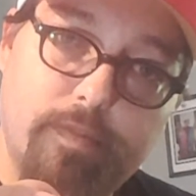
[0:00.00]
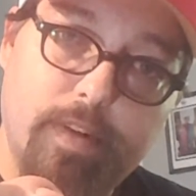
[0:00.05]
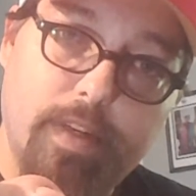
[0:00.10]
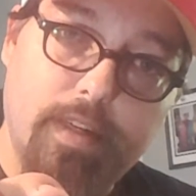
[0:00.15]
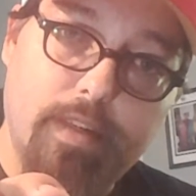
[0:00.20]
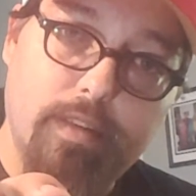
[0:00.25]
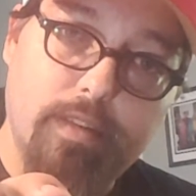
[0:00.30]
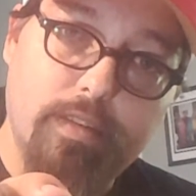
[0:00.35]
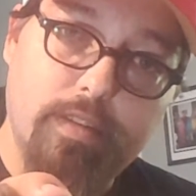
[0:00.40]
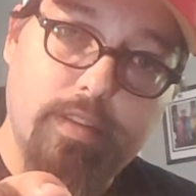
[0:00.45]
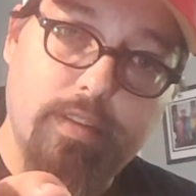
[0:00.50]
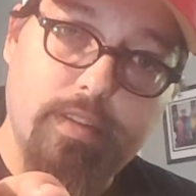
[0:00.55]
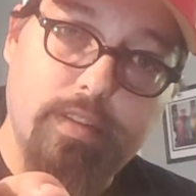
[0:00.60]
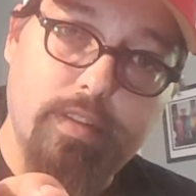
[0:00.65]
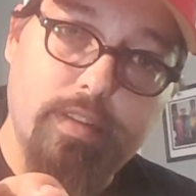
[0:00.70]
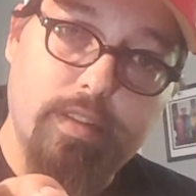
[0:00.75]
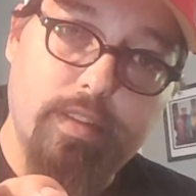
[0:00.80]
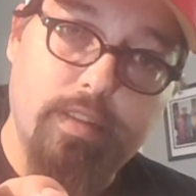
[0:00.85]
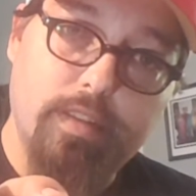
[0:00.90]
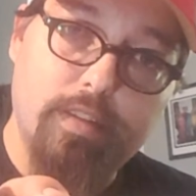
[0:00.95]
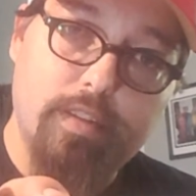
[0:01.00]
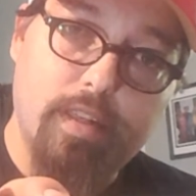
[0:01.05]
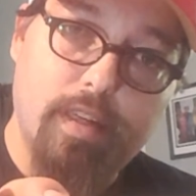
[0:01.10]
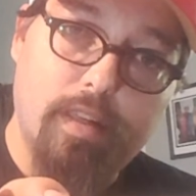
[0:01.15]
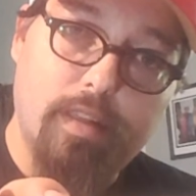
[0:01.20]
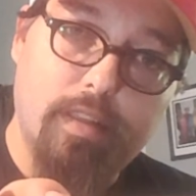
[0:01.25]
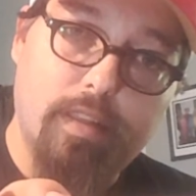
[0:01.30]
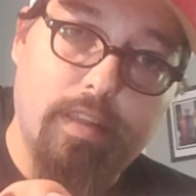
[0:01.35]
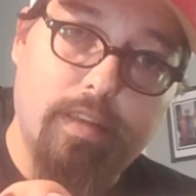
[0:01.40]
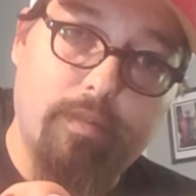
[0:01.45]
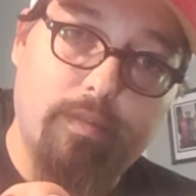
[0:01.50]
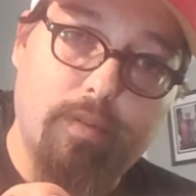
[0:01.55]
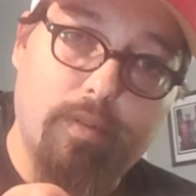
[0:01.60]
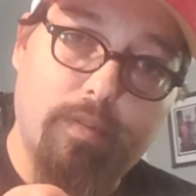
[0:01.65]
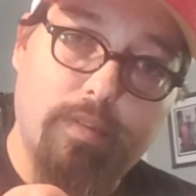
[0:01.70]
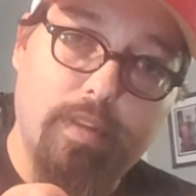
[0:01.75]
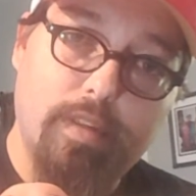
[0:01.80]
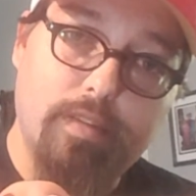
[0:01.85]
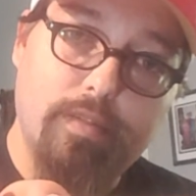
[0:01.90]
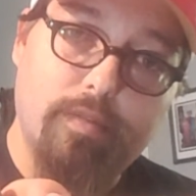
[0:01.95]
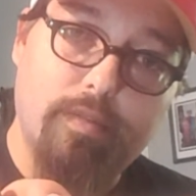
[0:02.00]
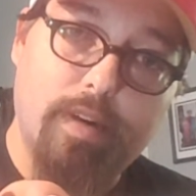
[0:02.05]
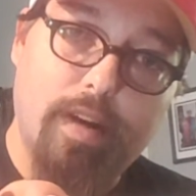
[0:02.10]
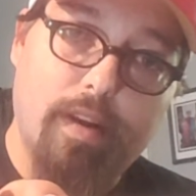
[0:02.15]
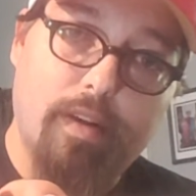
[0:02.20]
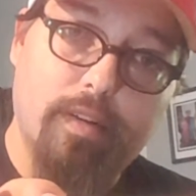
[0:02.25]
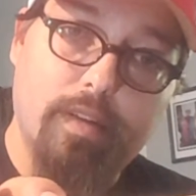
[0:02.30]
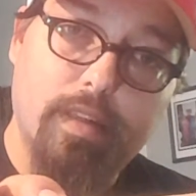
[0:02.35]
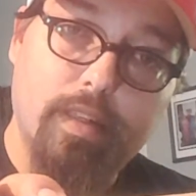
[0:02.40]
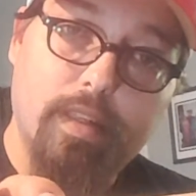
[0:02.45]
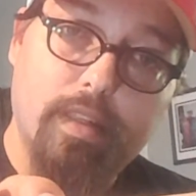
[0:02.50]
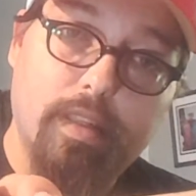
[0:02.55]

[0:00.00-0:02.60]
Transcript: fingers, you're just going to gently roll these around.